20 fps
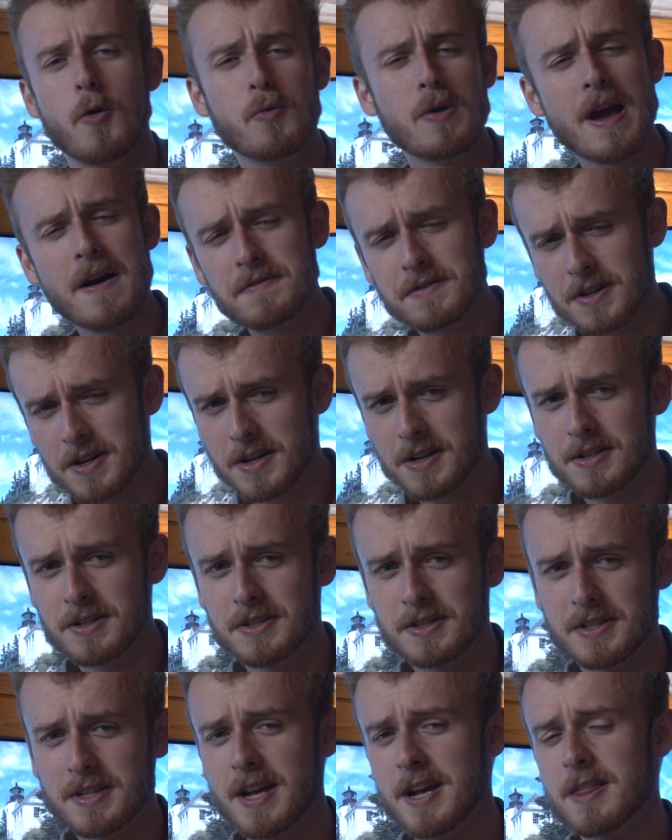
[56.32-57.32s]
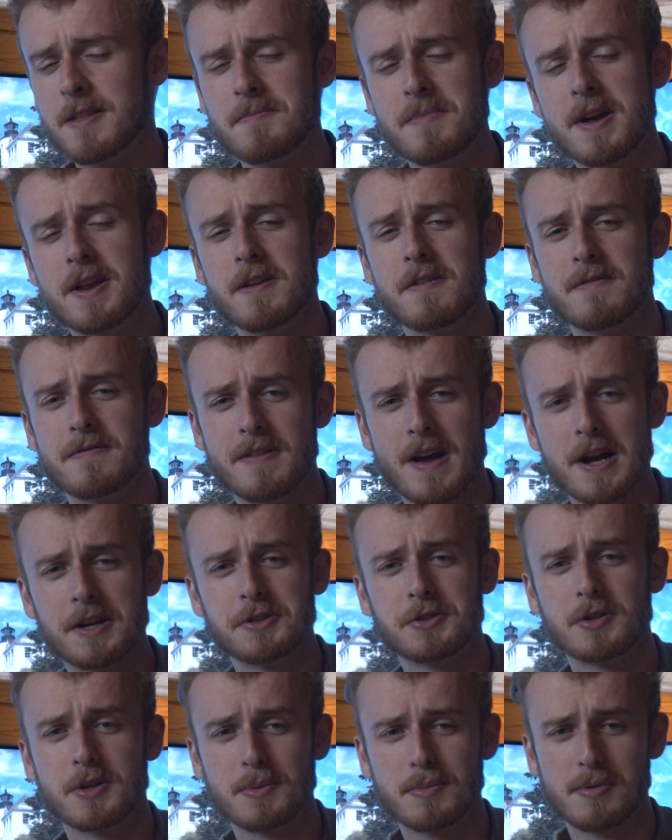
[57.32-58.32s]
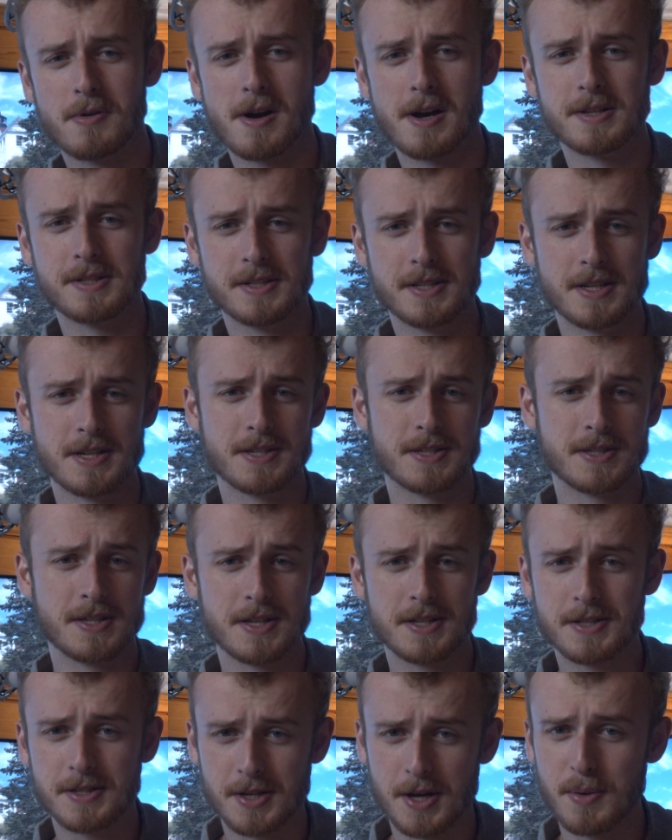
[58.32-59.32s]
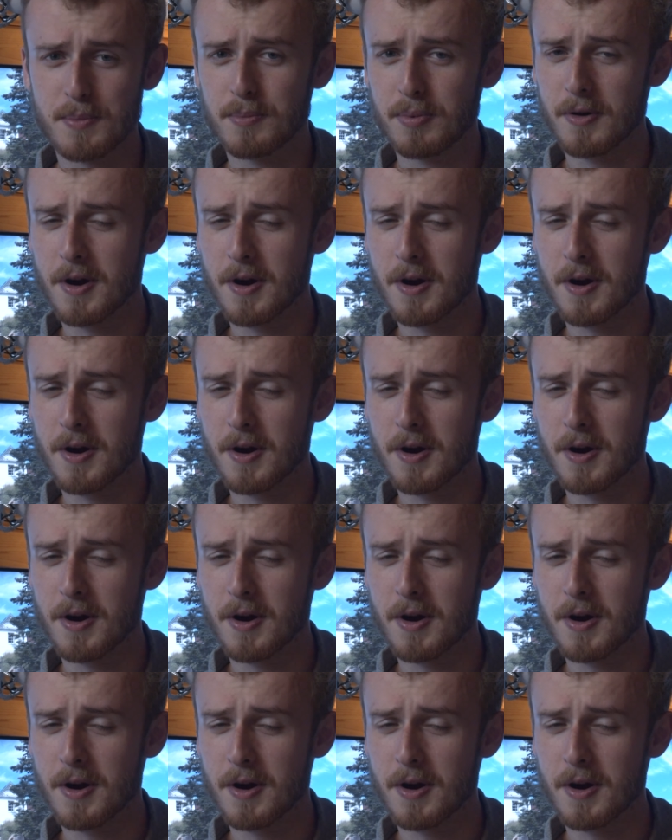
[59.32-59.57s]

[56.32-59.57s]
we have to understand the manufacturing process that some